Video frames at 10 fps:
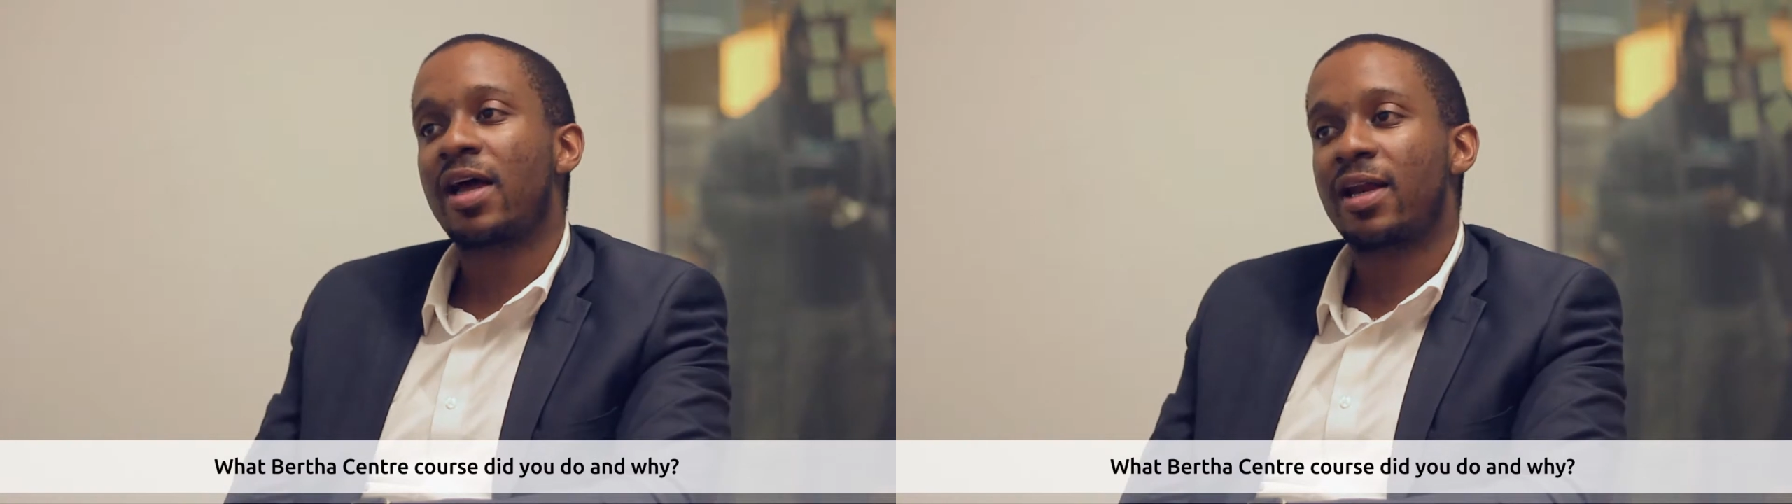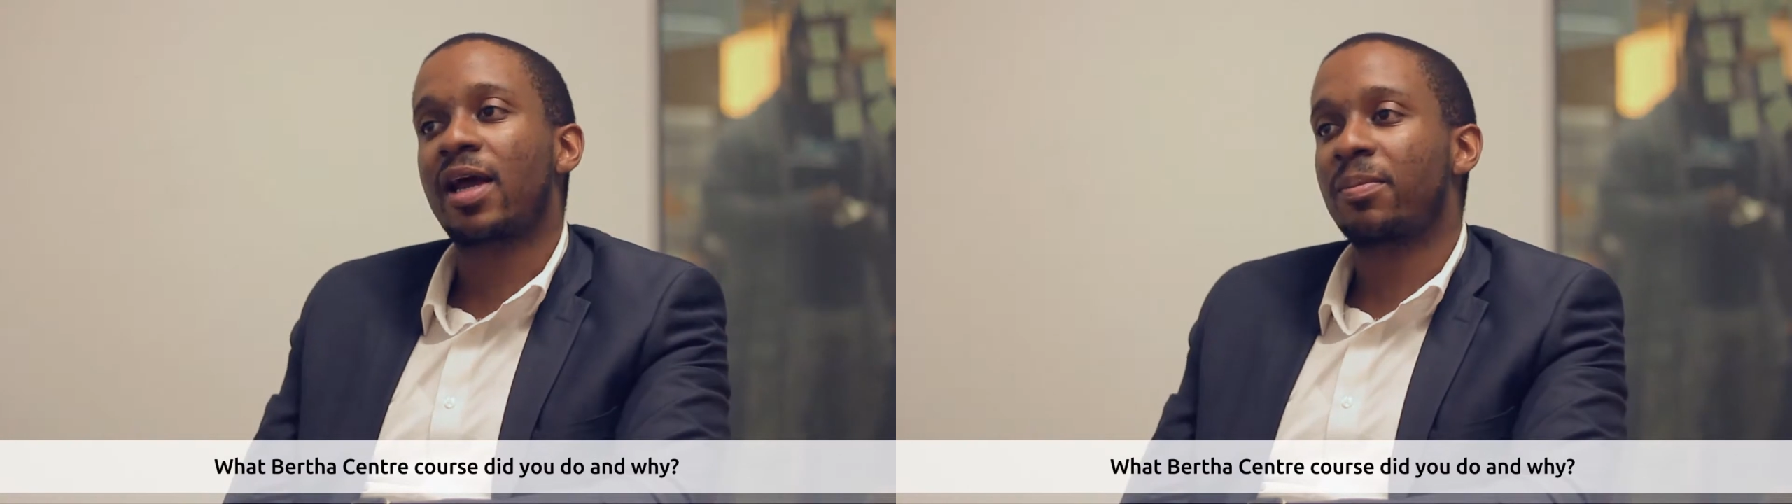
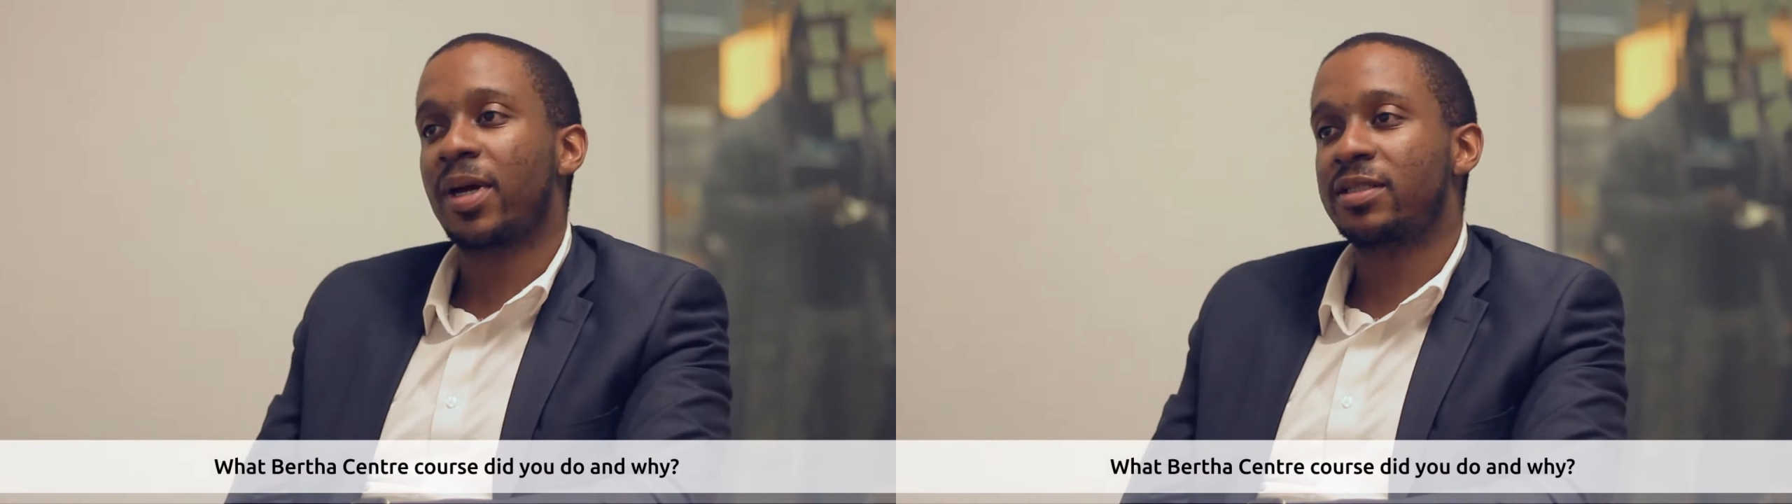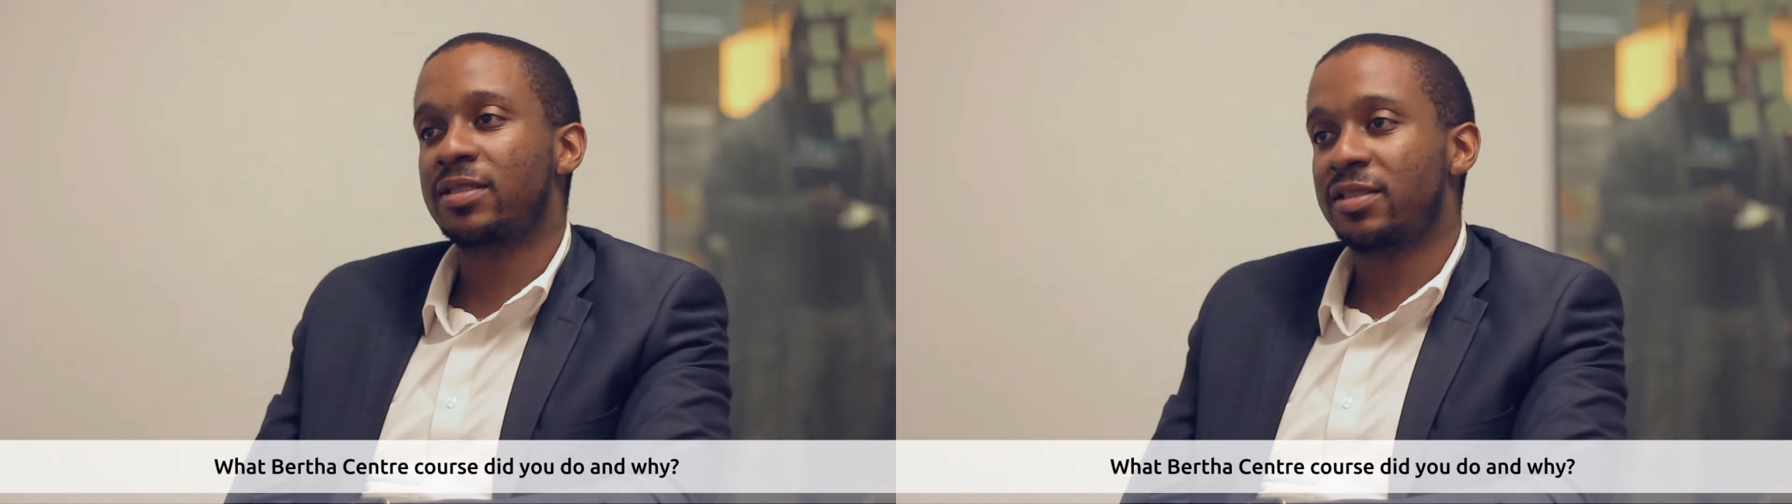
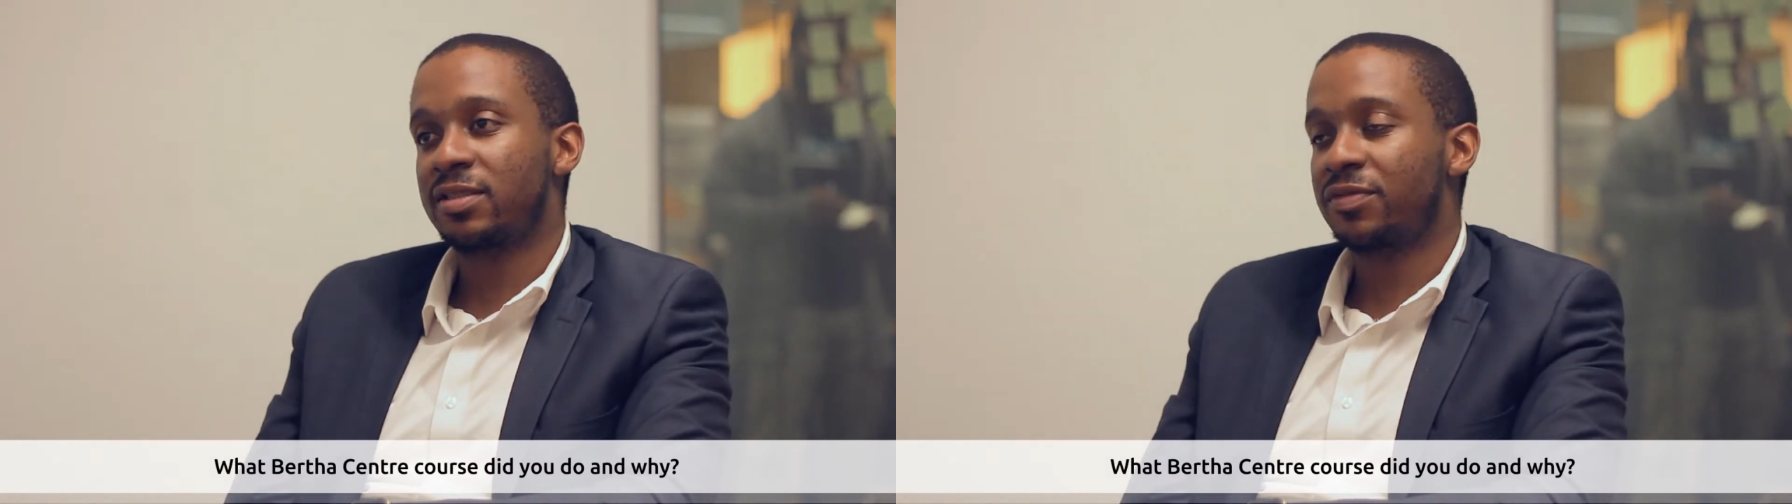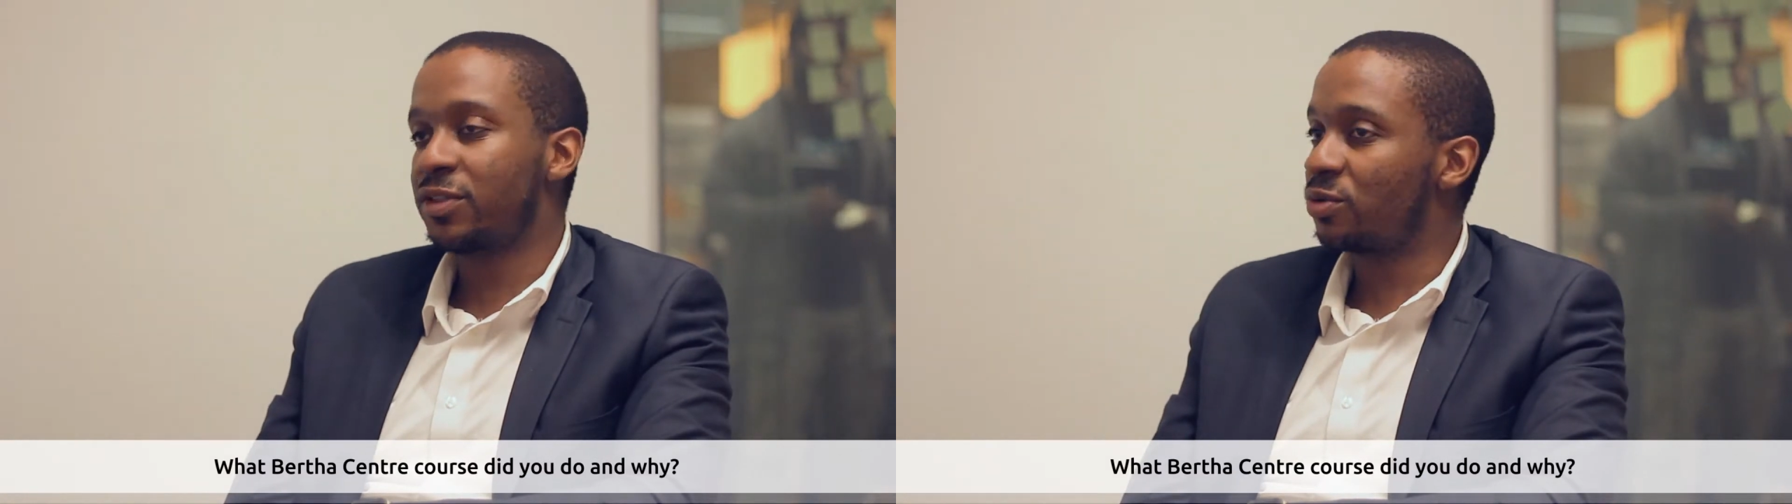like-minded
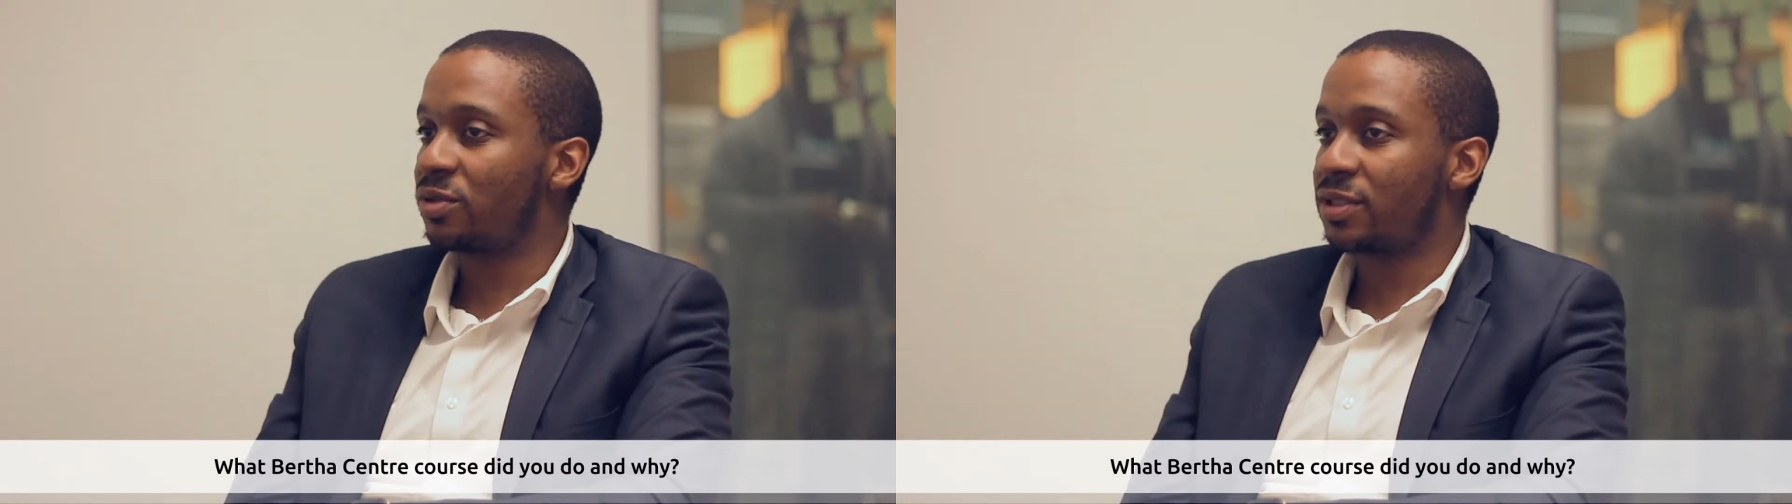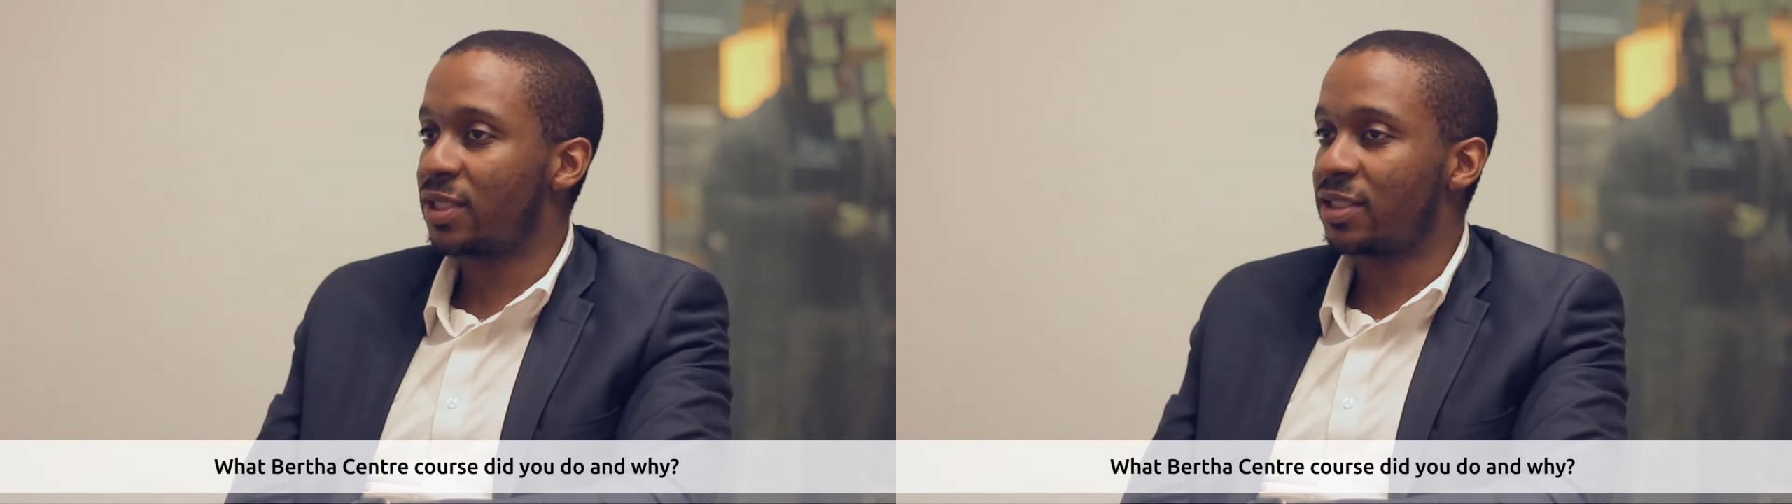
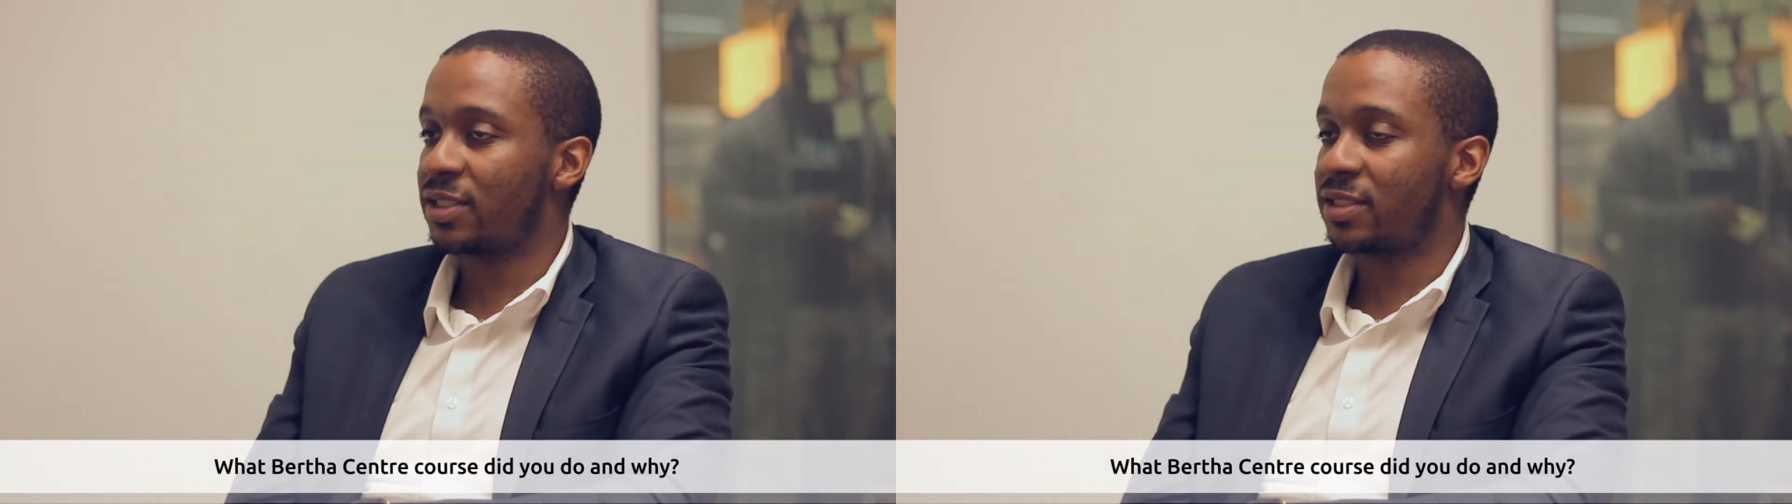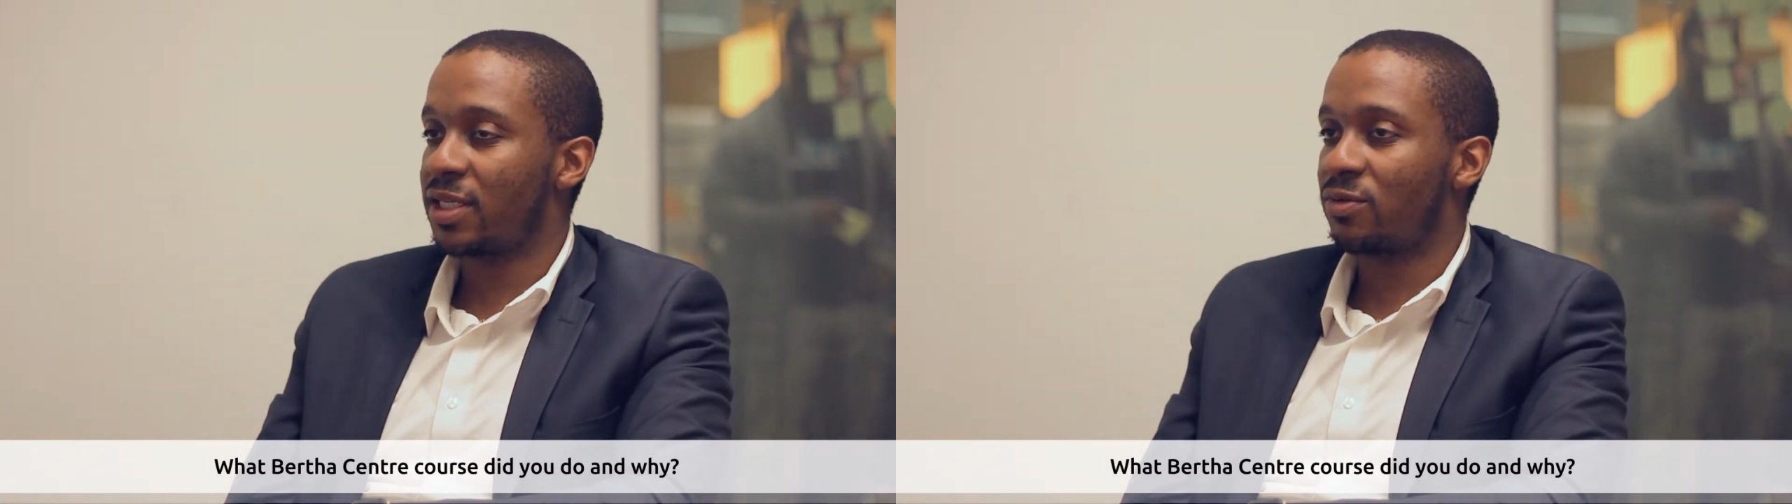individuals and
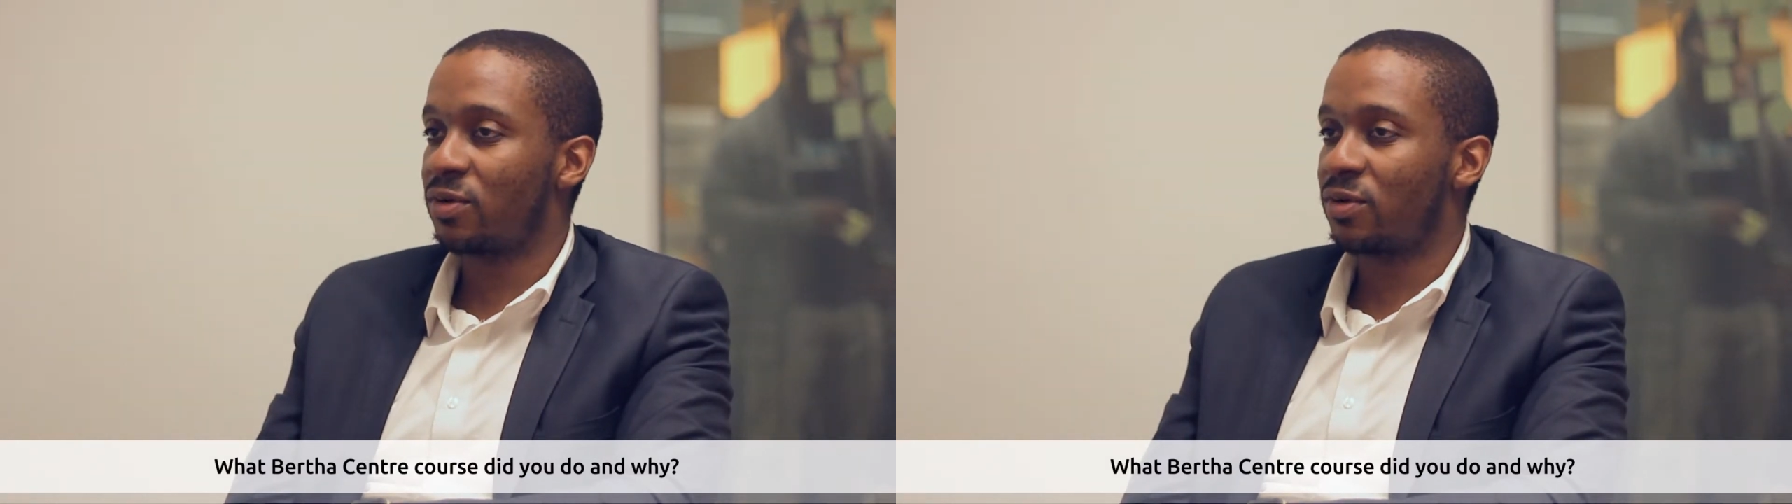understand